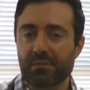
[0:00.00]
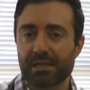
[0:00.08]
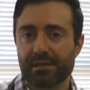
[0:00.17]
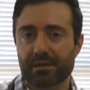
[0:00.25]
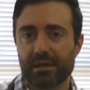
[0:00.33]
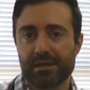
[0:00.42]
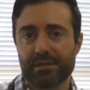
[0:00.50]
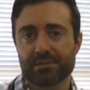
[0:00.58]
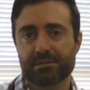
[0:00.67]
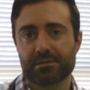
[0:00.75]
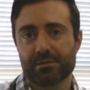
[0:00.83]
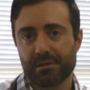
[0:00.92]
in the gut
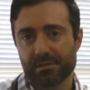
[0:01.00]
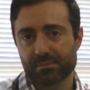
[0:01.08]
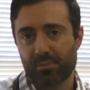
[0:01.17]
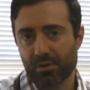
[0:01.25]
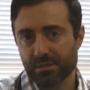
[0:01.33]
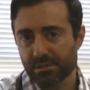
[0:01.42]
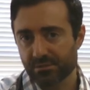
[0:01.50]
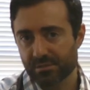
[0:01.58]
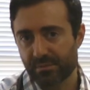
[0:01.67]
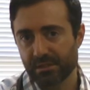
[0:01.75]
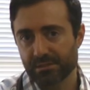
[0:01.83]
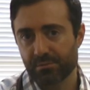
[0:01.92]
is partially
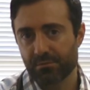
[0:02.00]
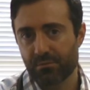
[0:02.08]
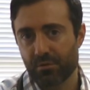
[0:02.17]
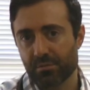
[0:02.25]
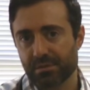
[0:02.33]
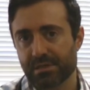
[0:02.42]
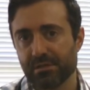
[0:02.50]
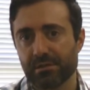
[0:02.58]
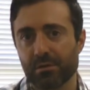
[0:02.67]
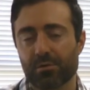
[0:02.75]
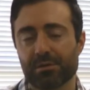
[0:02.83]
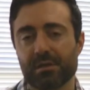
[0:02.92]
responsible for
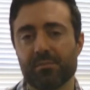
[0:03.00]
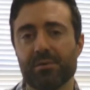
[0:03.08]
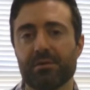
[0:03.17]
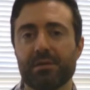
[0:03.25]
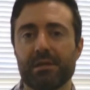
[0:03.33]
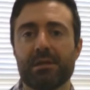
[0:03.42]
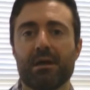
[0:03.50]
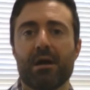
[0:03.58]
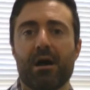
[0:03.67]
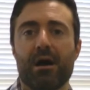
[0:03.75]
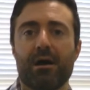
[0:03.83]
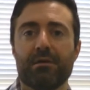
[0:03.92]
motility, or the ability
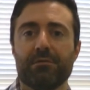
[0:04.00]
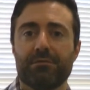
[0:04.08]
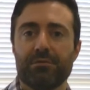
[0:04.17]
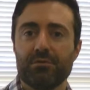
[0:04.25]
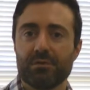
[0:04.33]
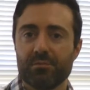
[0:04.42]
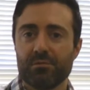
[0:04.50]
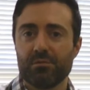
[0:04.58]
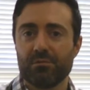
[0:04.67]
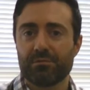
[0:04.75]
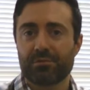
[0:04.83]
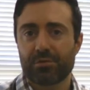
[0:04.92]
of food to
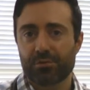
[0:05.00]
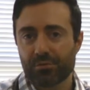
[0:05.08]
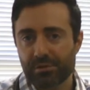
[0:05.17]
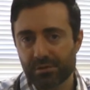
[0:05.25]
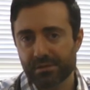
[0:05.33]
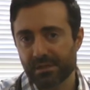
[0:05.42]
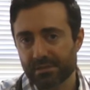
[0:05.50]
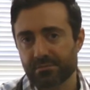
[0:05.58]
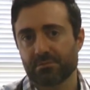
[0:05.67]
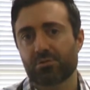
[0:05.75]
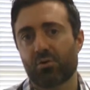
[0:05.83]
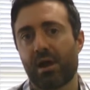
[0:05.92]
move through your
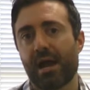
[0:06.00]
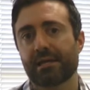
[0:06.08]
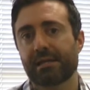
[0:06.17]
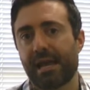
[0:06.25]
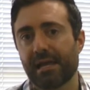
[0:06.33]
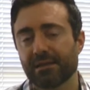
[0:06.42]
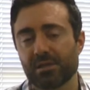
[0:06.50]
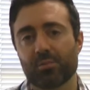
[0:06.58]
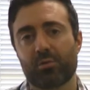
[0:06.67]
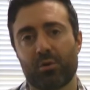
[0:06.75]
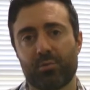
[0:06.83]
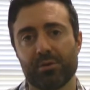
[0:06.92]
intestinal tract at the
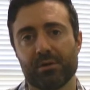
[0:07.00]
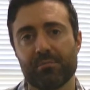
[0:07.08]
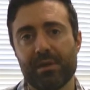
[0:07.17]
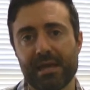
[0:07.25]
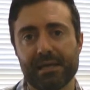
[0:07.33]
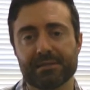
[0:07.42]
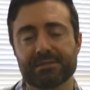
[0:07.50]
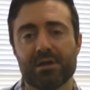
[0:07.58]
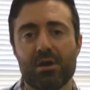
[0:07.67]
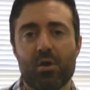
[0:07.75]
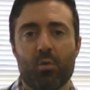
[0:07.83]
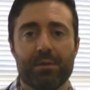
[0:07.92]
appropriate pace.
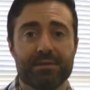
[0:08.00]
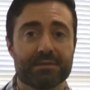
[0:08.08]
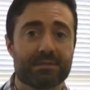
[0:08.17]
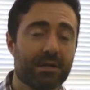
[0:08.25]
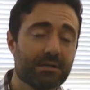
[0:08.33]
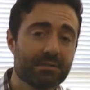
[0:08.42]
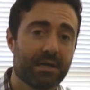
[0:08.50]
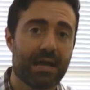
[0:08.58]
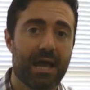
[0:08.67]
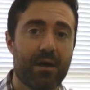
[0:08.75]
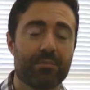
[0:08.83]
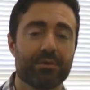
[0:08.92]
When this does not
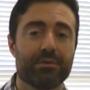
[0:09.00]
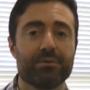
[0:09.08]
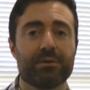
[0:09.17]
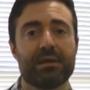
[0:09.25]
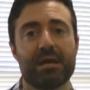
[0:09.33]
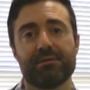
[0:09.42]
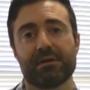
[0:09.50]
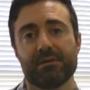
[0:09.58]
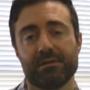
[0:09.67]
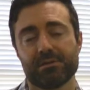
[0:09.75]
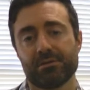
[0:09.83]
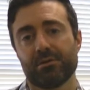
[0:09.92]
happen, you can have a
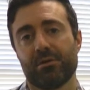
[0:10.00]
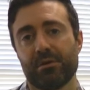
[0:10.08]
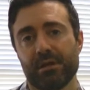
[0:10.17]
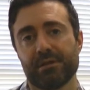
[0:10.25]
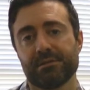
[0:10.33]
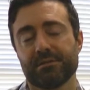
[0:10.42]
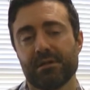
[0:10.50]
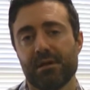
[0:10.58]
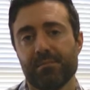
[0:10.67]
condition known as